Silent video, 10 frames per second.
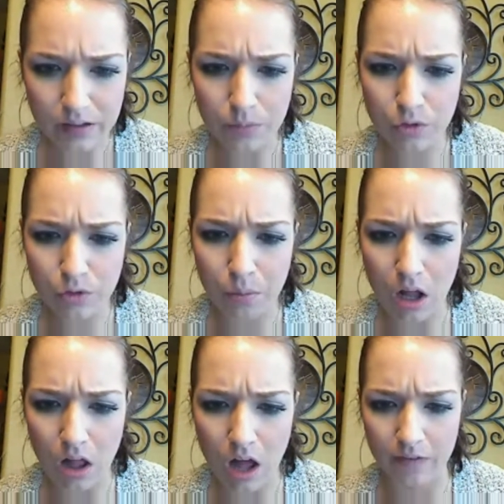comes from
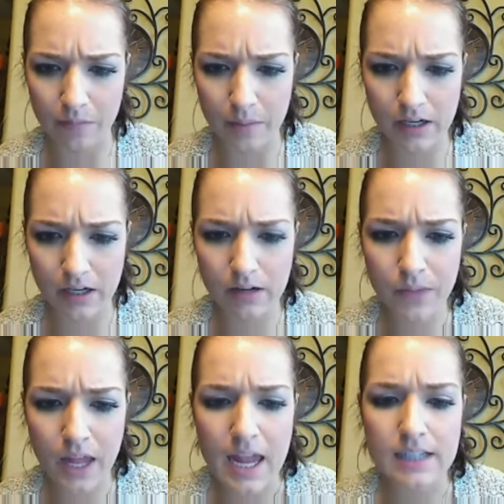Paul Hoffman.
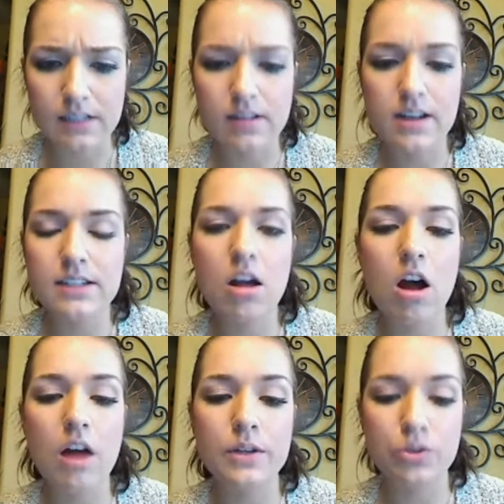Is Kleslo
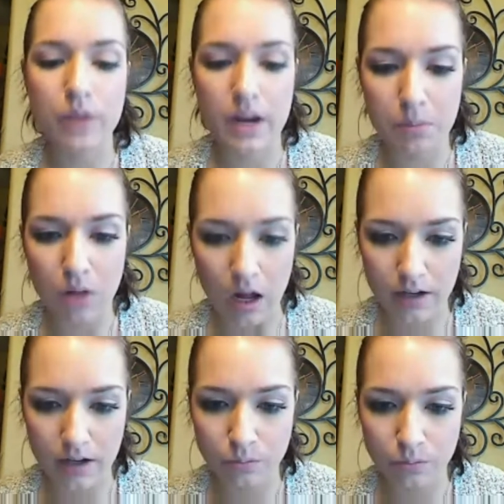on the trade
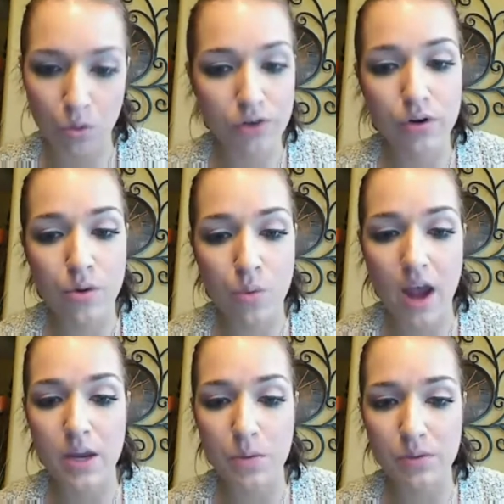block? Wondering
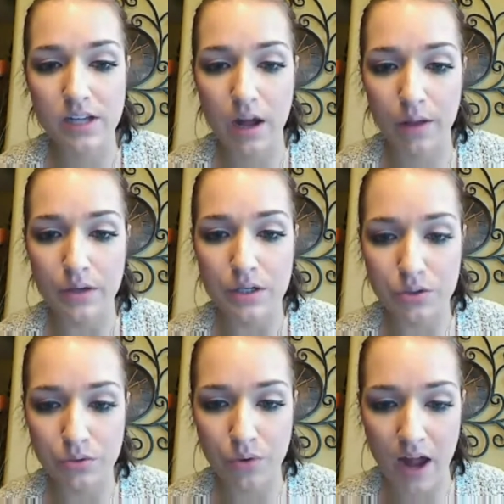why he was a healthy
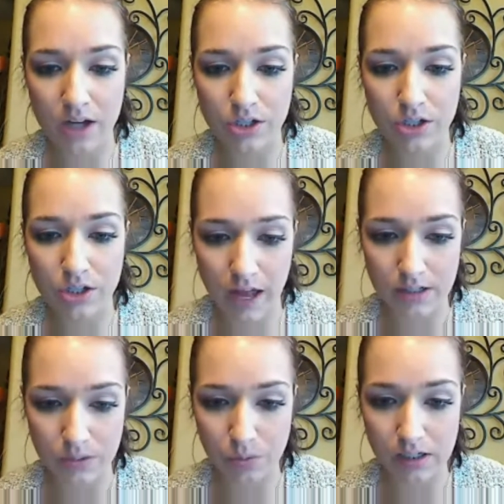scratch
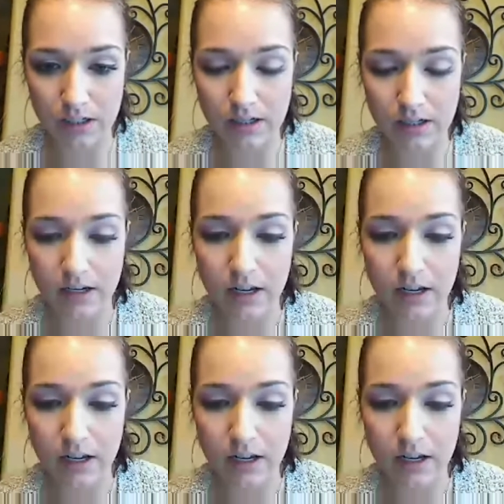last week.